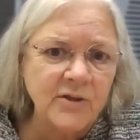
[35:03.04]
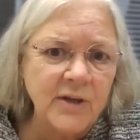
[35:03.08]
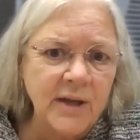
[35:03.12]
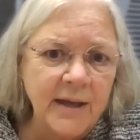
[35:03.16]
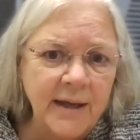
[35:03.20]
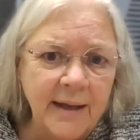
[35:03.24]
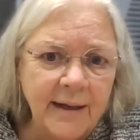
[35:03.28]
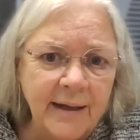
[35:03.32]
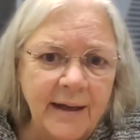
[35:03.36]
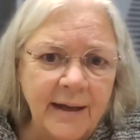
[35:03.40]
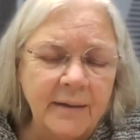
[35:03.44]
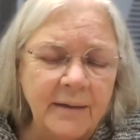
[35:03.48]
such a
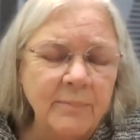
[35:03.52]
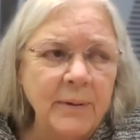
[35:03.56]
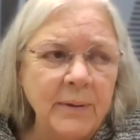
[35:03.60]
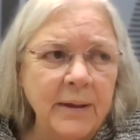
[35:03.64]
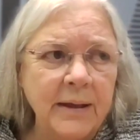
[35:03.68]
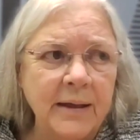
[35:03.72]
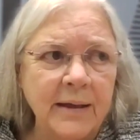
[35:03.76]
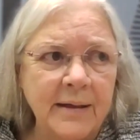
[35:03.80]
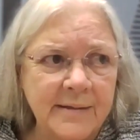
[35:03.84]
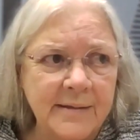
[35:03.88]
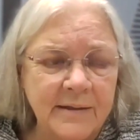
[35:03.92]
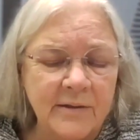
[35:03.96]
headache,
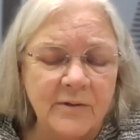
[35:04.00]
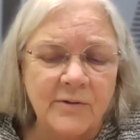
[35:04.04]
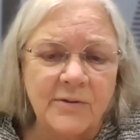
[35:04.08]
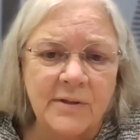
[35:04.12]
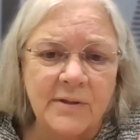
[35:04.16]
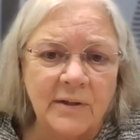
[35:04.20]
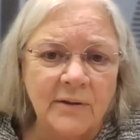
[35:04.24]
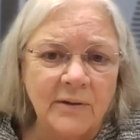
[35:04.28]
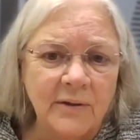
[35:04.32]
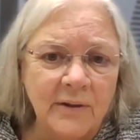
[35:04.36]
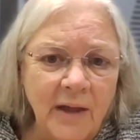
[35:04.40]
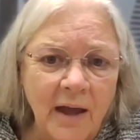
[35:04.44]
because
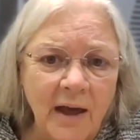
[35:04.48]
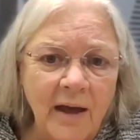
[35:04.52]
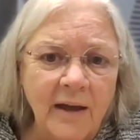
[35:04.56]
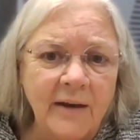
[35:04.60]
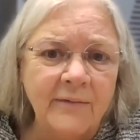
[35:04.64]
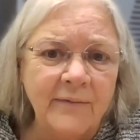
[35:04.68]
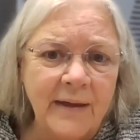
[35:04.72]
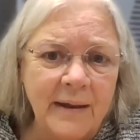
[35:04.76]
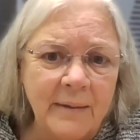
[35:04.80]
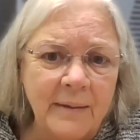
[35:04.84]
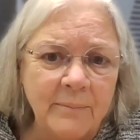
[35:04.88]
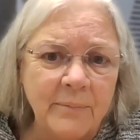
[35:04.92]
there's a
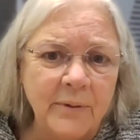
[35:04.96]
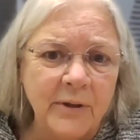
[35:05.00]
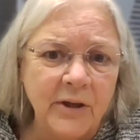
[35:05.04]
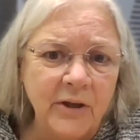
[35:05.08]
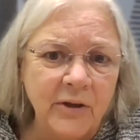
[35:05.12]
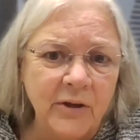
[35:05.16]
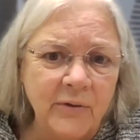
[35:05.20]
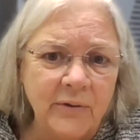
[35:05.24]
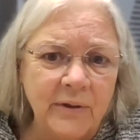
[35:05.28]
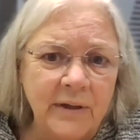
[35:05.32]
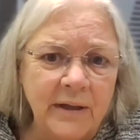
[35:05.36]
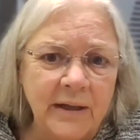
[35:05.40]
lot of
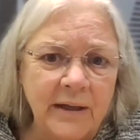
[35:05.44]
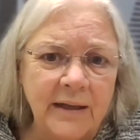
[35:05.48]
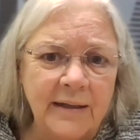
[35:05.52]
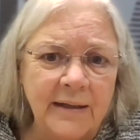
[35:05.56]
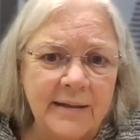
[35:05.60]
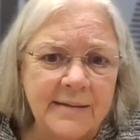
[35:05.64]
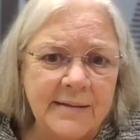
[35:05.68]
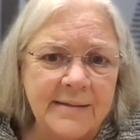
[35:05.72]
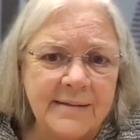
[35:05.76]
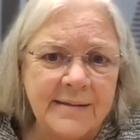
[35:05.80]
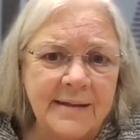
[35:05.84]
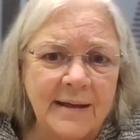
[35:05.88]
ambiguity,
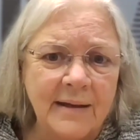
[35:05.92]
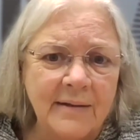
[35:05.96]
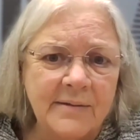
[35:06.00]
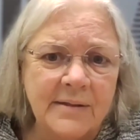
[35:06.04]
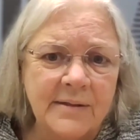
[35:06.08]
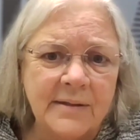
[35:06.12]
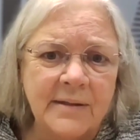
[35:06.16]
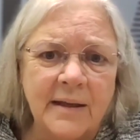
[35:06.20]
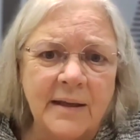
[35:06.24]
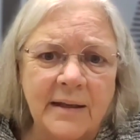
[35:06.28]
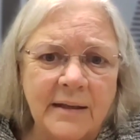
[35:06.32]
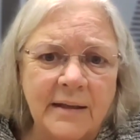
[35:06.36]
and it
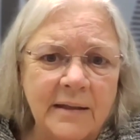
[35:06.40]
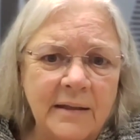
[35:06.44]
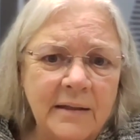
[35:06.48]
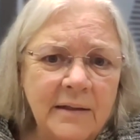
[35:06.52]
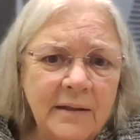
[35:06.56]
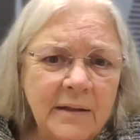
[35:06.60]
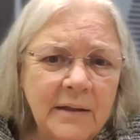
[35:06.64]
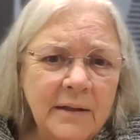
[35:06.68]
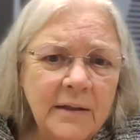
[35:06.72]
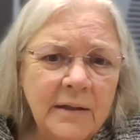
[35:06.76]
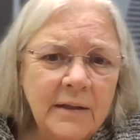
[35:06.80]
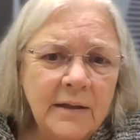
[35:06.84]
sounds like
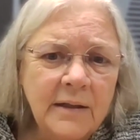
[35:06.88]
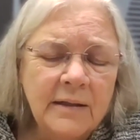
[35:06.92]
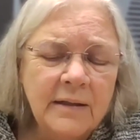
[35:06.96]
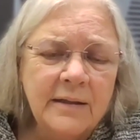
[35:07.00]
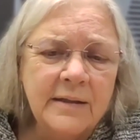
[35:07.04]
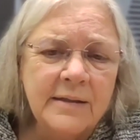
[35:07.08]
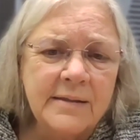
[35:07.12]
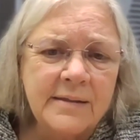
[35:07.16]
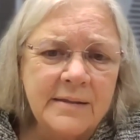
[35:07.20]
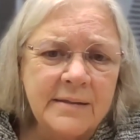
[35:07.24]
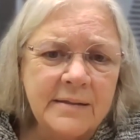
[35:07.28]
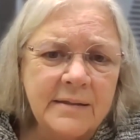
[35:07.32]

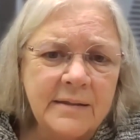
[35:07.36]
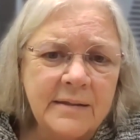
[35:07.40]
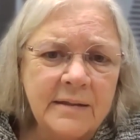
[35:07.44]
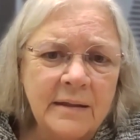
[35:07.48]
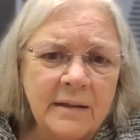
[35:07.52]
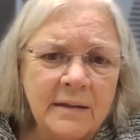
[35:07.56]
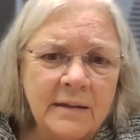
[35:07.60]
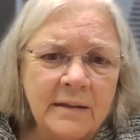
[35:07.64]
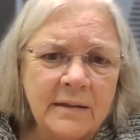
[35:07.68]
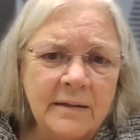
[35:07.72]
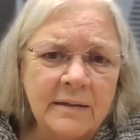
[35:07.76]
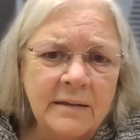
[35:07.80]
this
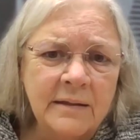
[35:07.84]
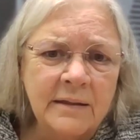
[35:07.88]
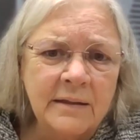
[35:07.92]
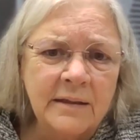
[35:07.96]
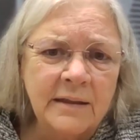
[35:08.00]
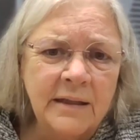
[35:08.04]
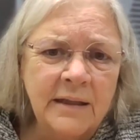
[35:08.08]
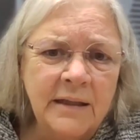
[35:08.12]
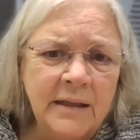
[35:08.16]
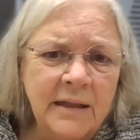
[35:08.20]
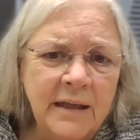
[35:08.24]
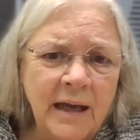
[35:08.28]

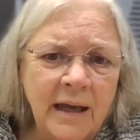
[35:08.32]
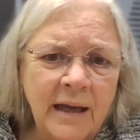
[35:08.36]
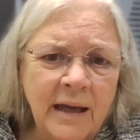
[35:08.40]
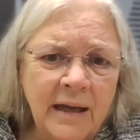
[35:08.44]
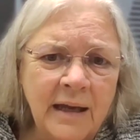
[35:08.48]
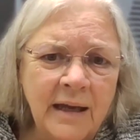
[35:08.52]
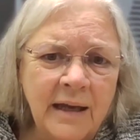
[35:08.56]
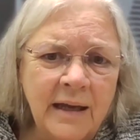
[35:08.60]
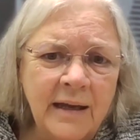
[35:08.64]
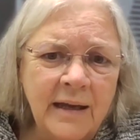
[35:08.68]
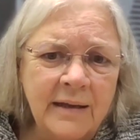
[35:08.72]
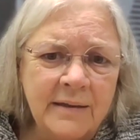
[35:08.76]
the
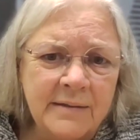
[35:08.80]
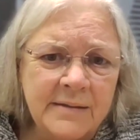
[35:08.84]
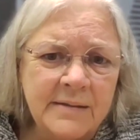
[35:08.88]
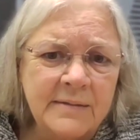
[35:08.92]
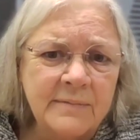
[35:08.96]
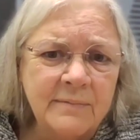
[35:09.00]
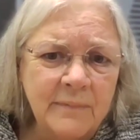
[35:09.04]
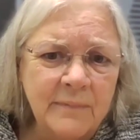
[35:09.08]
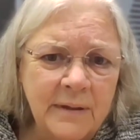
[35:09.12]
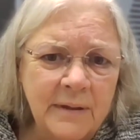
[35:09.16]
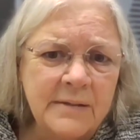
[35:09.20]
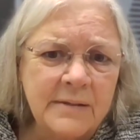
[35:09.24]

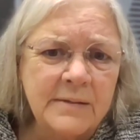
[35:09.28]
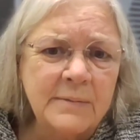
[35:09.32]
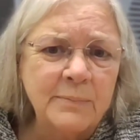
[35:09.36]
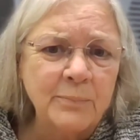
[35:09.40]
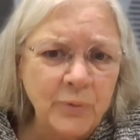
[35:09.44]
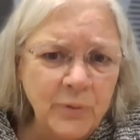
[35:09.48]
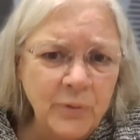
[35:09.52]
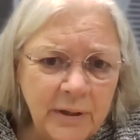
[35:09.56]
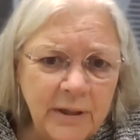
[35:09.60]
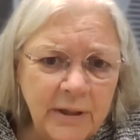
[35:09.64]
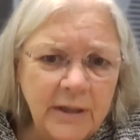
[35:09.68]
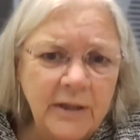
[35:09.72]
EAA is
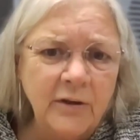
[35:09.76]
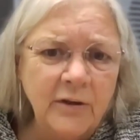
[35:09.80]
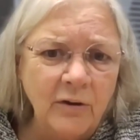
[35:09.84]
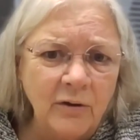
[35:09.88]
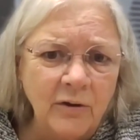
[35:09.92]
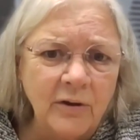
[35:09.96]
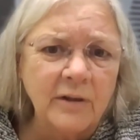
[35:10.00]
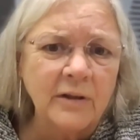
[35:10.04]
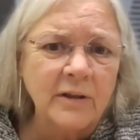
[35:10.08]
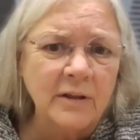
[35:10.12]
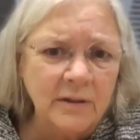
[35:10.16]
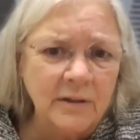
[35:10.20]
pretty
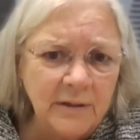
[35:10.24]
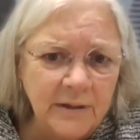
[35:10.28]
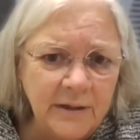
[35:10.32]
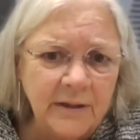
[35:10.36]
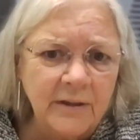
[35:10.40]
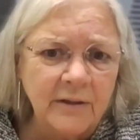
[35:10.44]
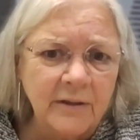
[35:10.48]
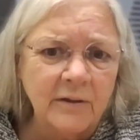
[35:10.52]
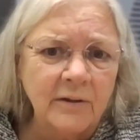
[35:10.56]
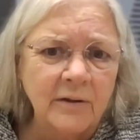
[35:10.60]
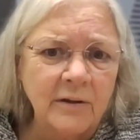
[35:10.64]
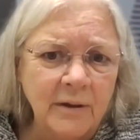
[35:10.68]
darn
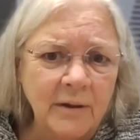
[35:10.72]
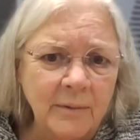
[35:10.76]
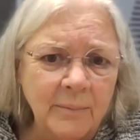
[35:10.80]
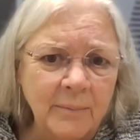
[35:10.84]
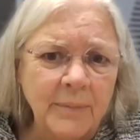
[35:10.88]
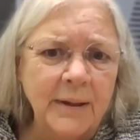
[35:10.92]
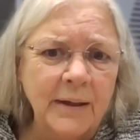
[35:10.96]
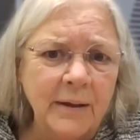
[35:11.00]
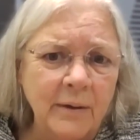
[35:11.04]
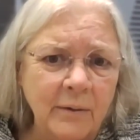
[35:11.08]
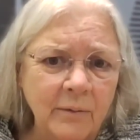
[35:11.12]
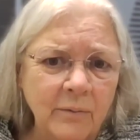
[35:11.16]
clear
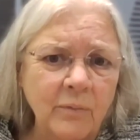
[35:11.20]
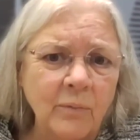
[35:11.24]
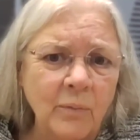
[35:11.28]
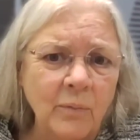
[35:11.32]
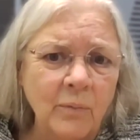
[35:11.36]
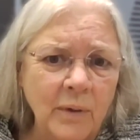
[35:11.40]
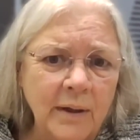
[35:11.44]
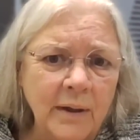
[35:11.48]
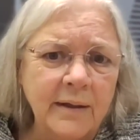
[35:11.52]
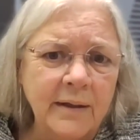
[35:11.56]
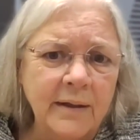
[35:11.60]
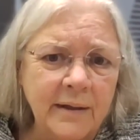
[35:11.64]
about
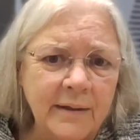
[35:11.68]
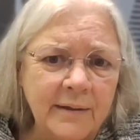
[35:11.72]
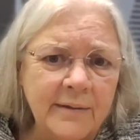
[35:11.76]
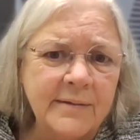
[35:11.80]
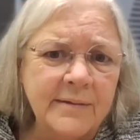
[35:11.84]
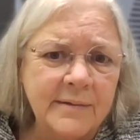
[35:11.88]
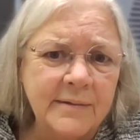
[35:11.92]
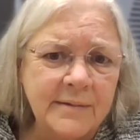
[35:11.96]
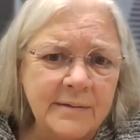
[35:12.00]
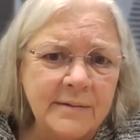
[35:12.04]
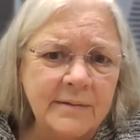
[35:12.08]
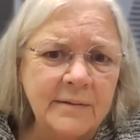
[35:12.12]
what
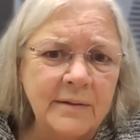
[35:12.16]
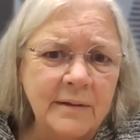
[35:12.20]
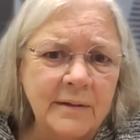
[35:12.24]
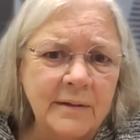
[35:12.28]
is